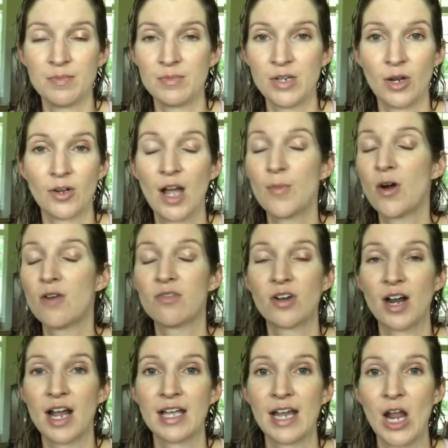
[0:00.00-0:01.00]
come over and
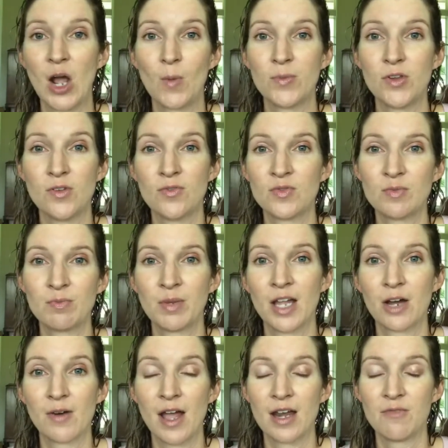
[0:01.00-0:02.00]
I can help you play
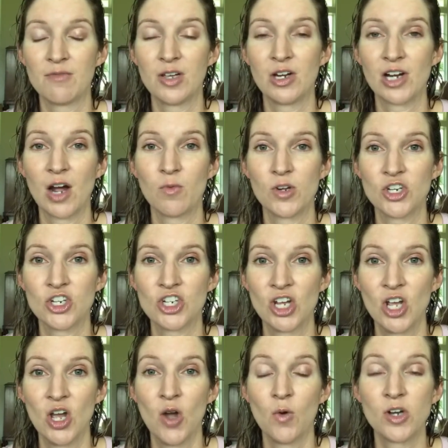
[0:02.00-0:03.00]
around and figure out which
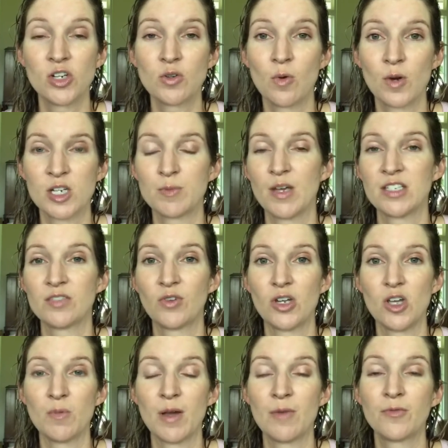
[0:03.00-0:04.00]
one works best for
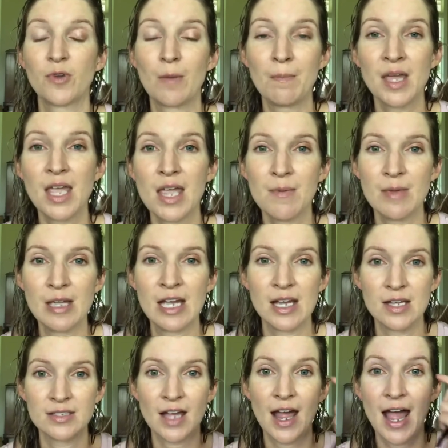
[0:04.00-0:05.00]
you. But for me,
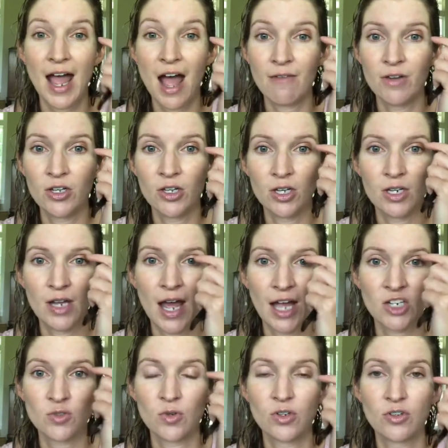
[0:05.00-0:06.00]
because I have a good
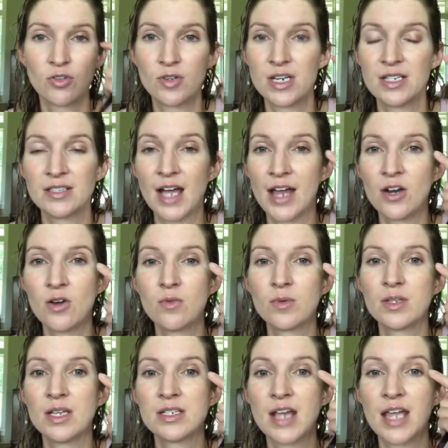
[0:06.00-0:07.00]
actual crease, I don't
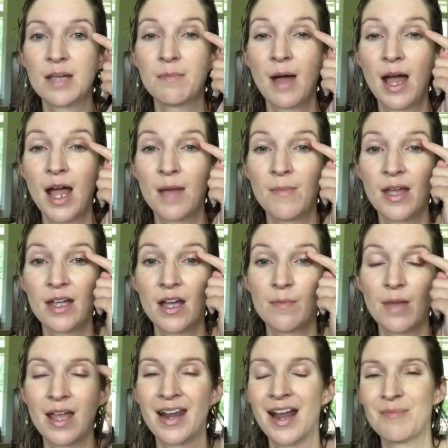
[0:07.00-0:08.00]
really take my eye makeup,
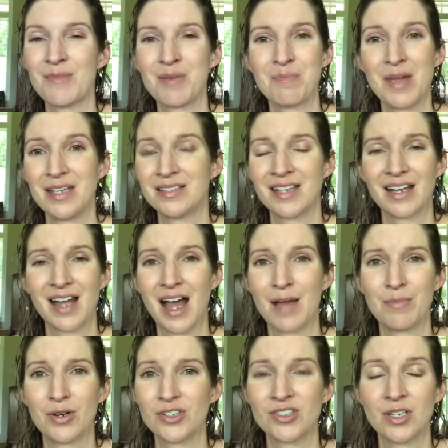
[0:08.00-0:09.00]
and I'm a basic eye
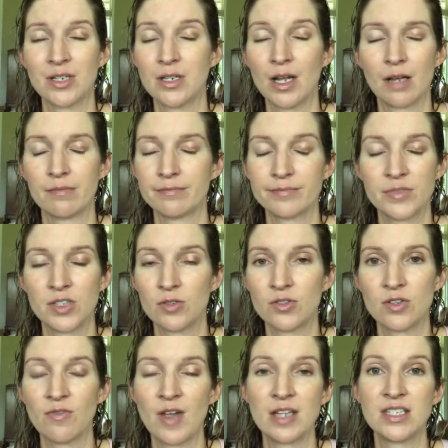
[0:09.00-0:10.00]
person. I don't do
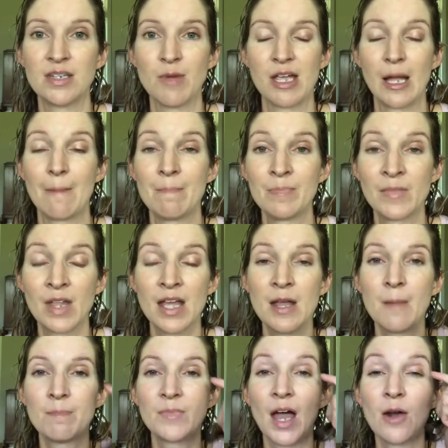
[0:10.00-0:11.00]
fancy makeup.
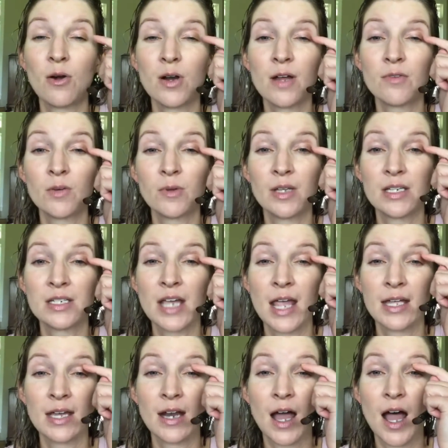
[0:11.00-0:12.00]
I don't ever really take
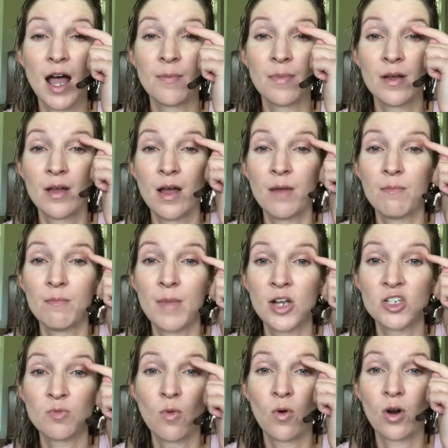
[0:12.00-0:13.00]
it up
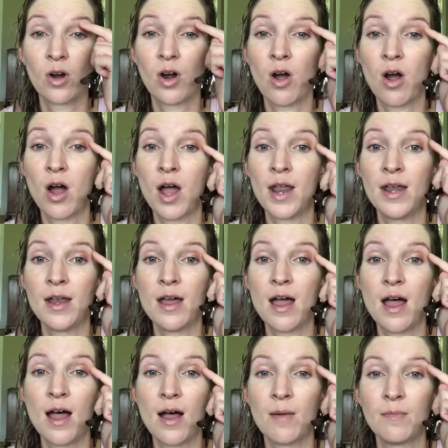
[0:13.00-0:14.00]
much more on
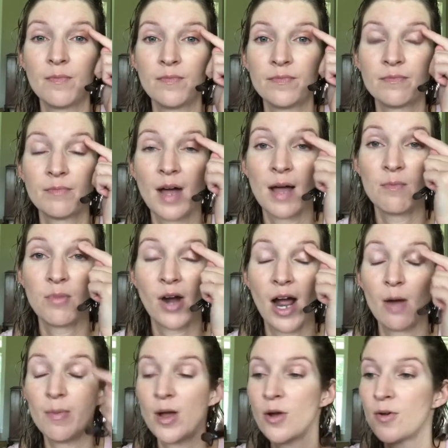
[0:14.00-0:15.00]
my brow
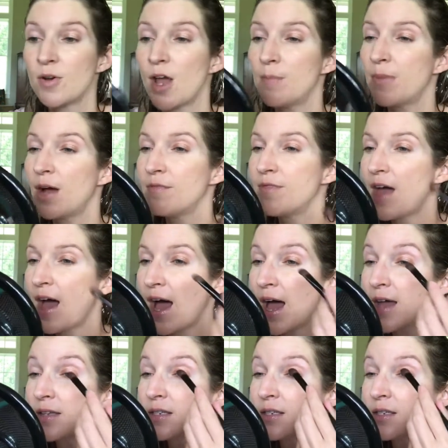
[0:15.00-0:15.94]
bone above that.